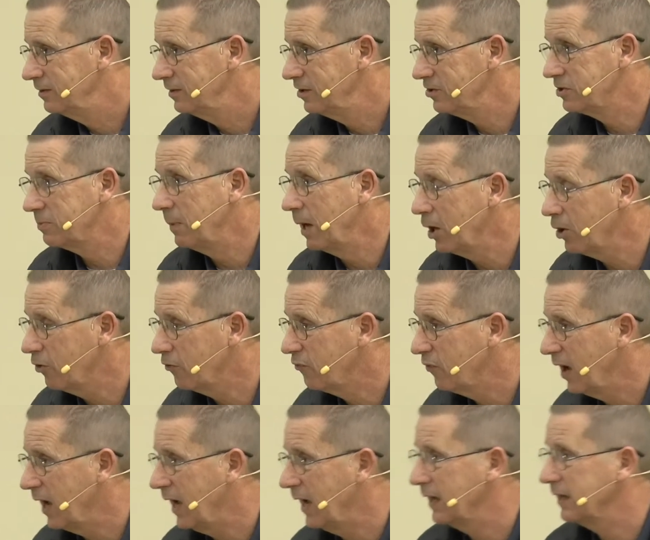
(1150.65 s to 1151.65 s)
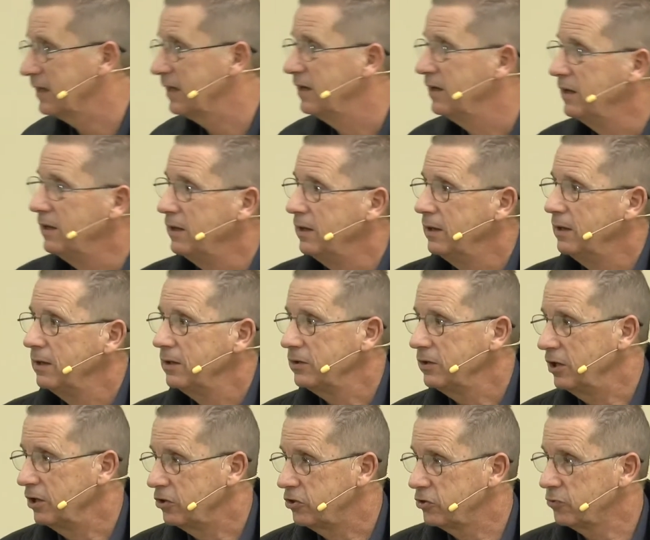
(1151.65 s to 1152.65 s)
As a matter of fact,
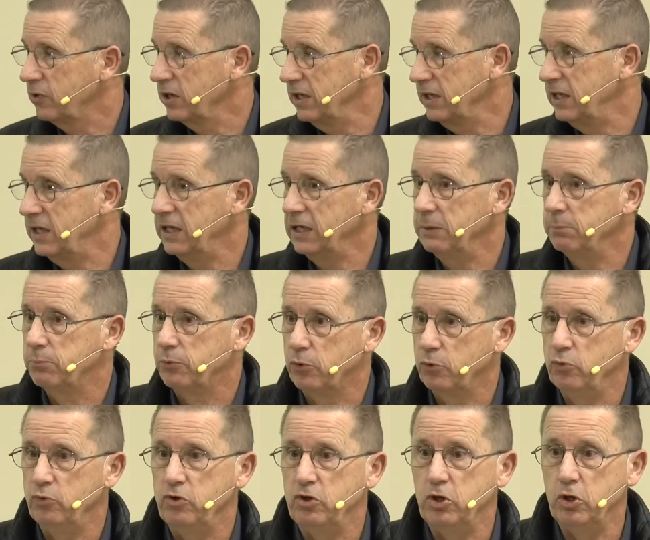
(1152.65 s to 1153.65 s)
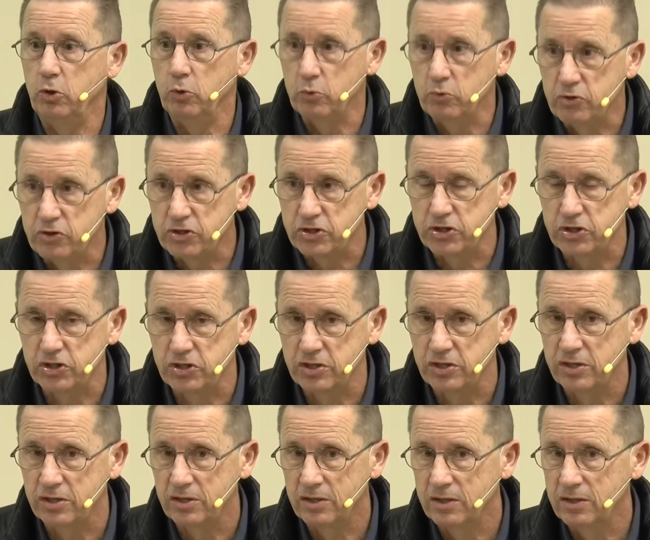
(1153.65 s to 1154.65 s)
the three Hebrew
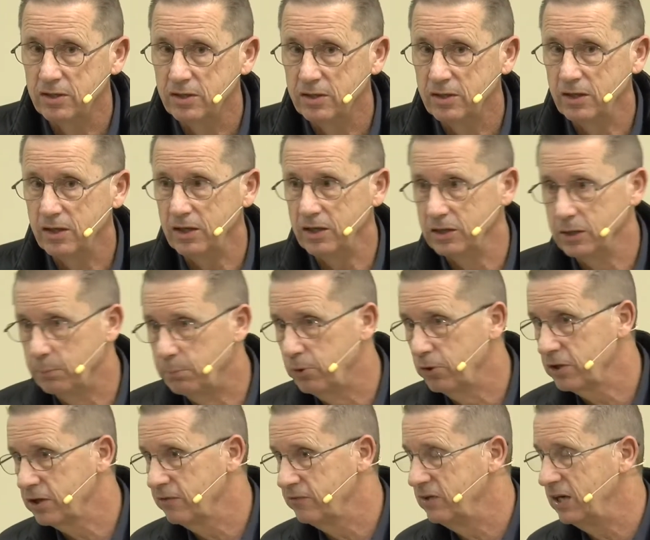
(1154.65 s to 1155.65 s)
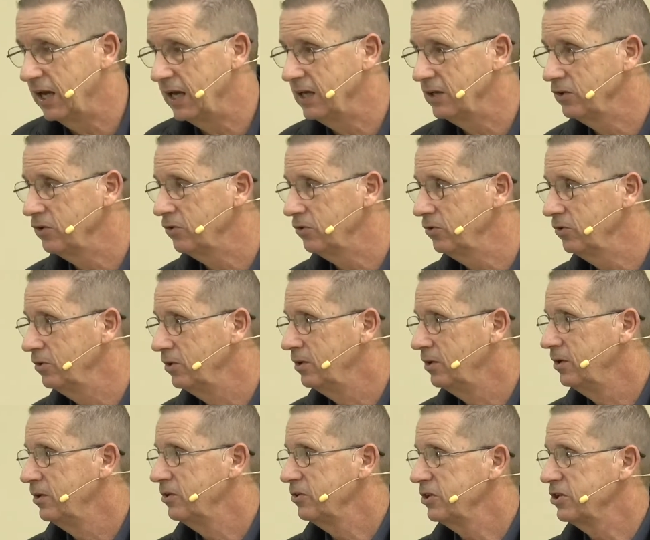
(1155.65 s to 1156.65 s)
youths in the book of Daniel
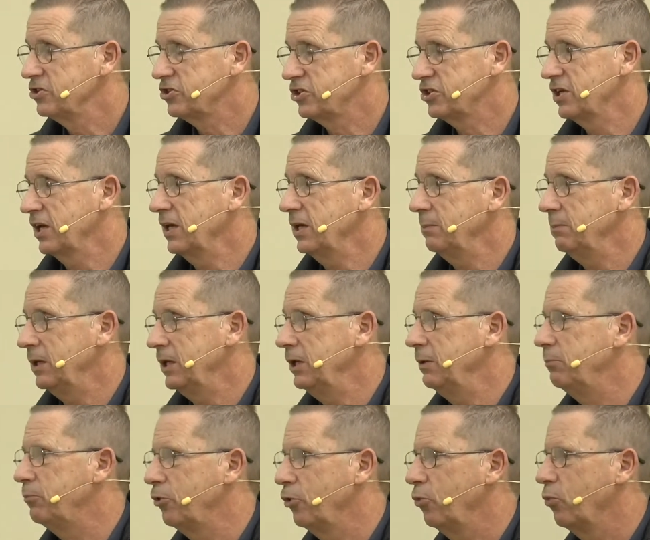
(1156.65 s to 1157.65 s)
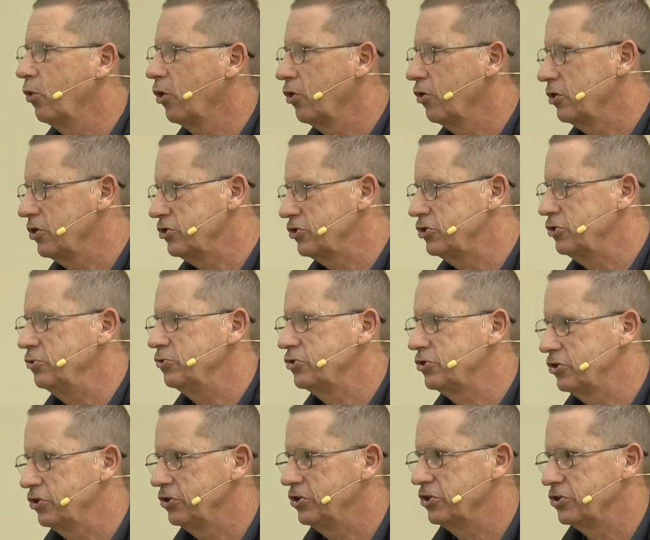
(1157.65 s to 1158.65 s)
the same Hebrew word is
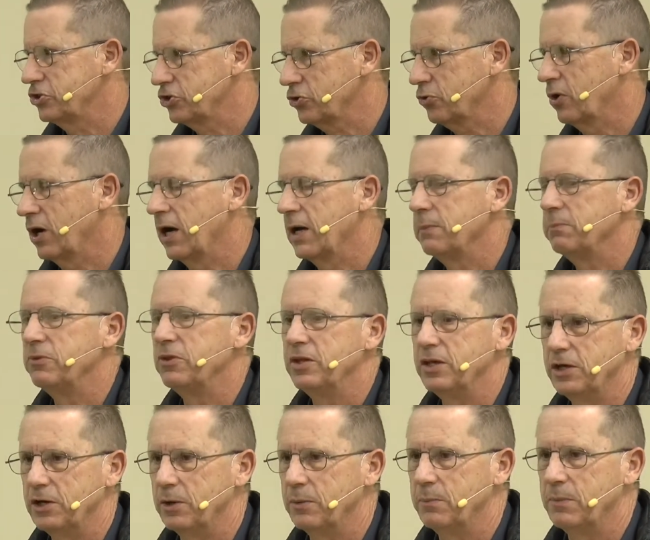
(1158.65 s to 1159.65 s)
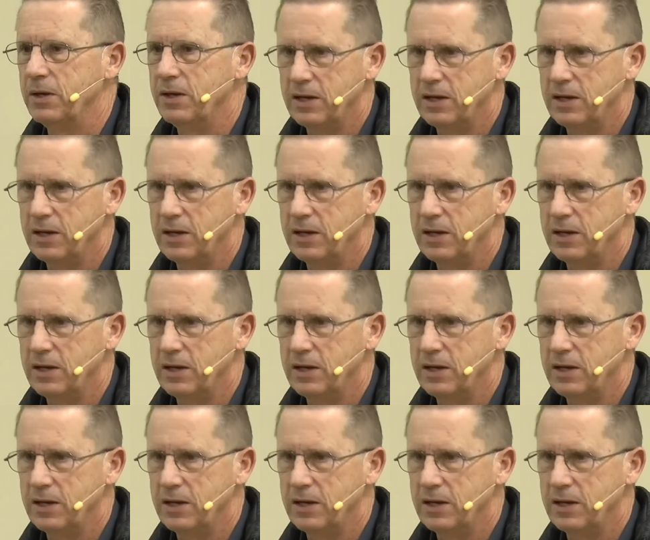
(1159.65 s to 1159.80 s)
used to describe them